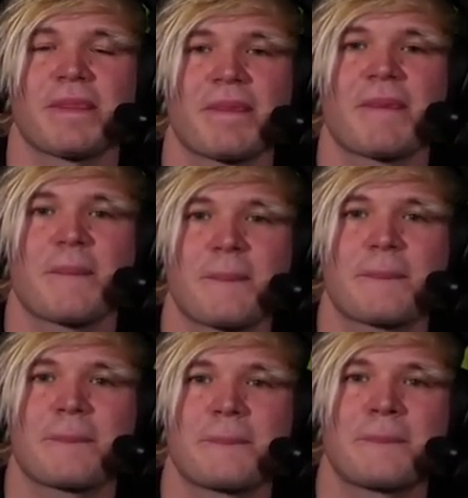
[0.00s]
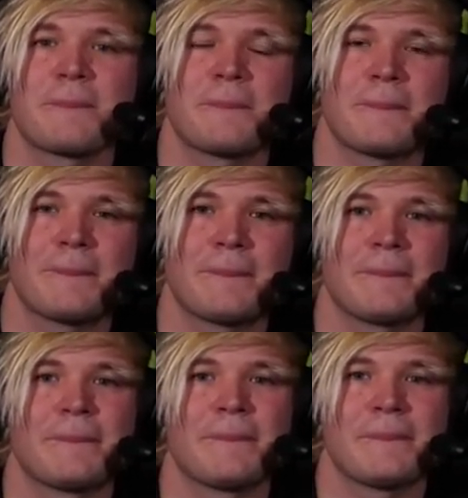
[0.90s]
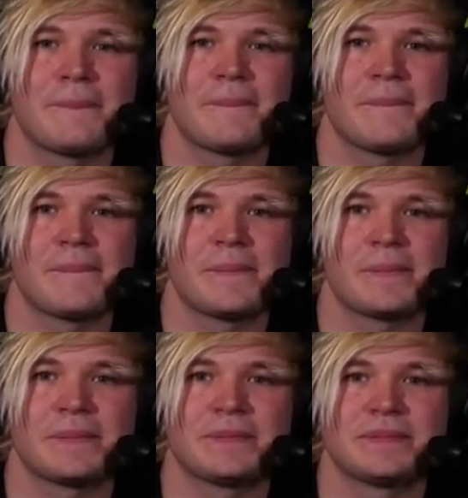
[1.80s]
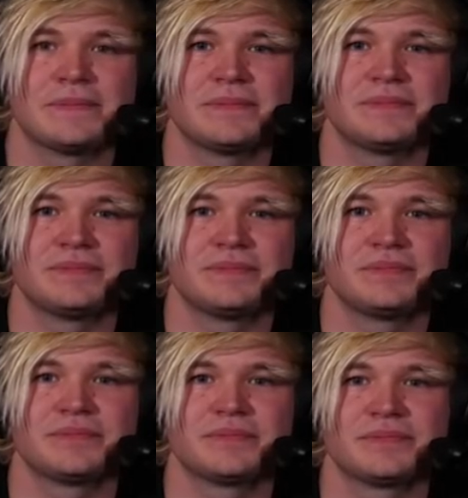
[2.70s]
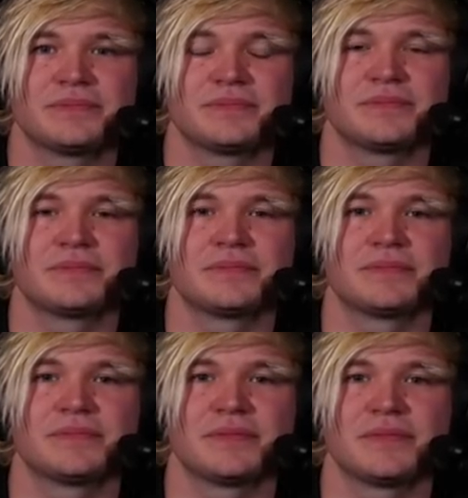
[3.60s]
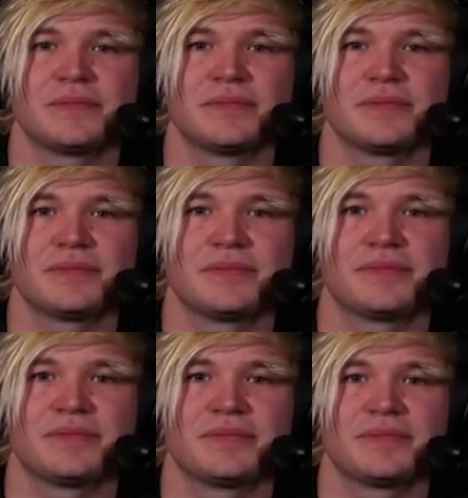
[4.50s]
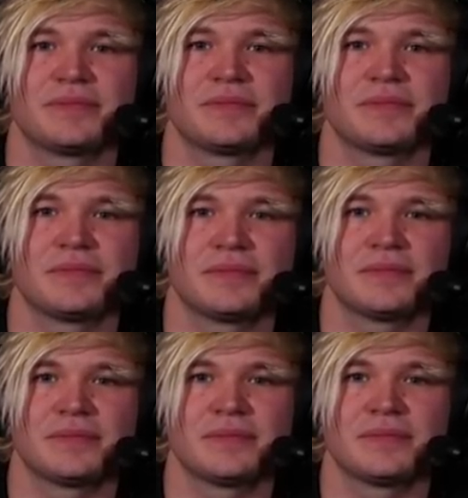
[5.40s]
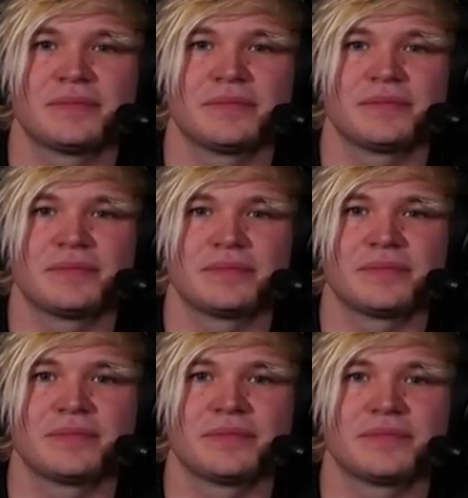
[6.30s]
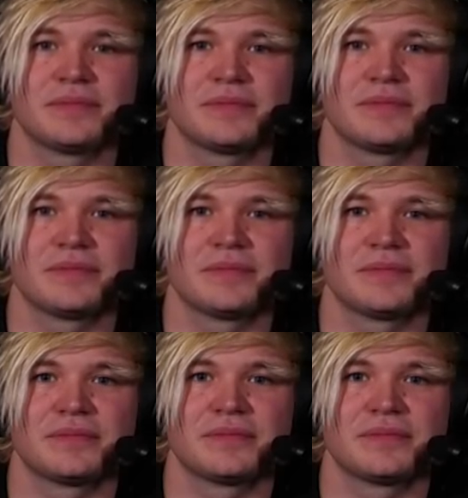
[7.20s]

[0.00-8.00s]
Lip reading: The person shown says nothing.